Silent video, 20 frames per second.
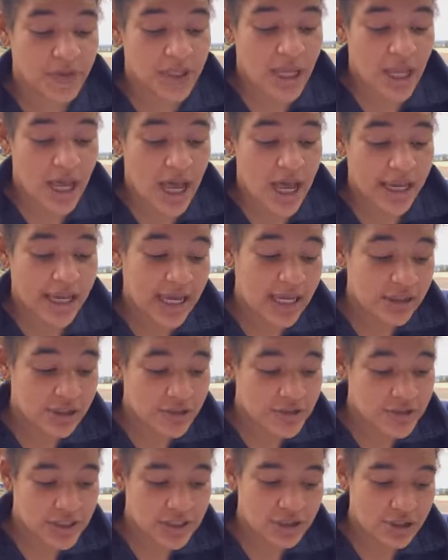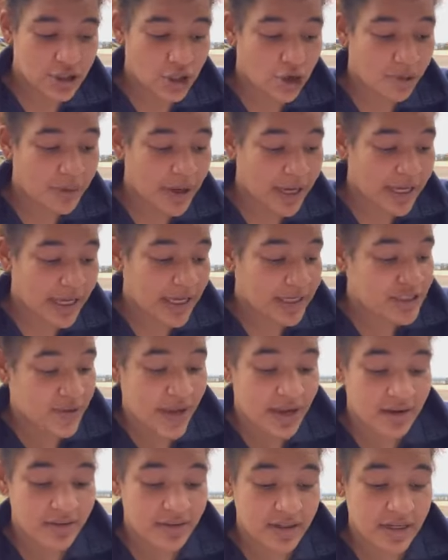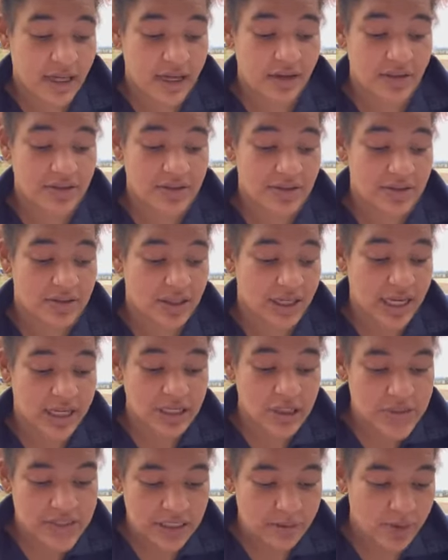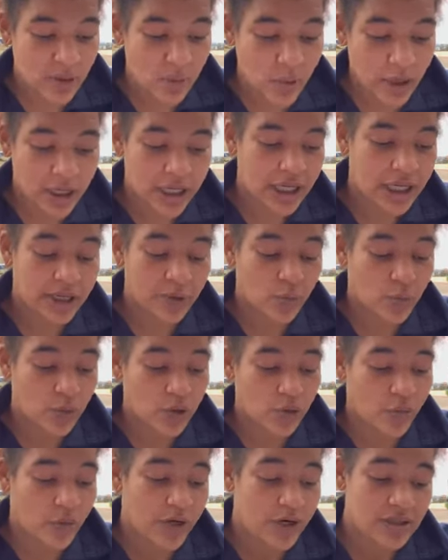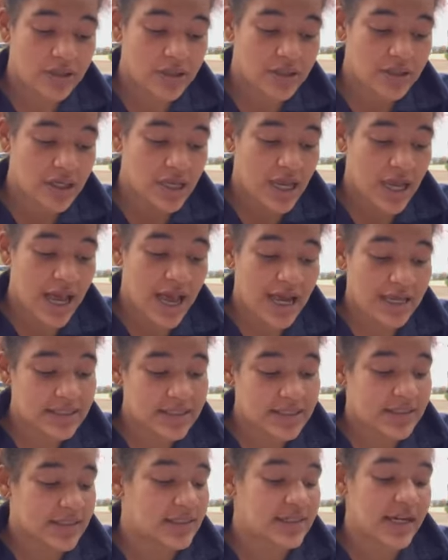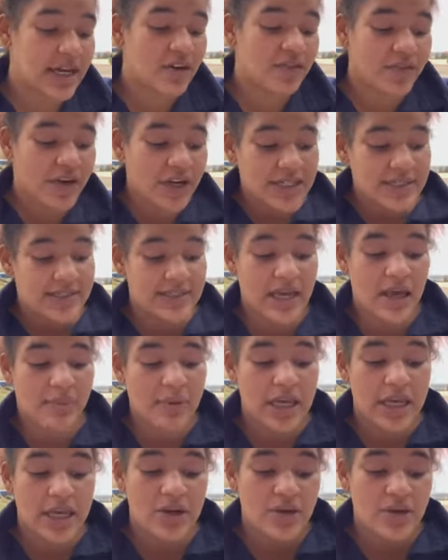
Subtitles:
I can't lose this job. I can't do anything else. Can you see me working in Woolworths? Asks the terrified Sammy, who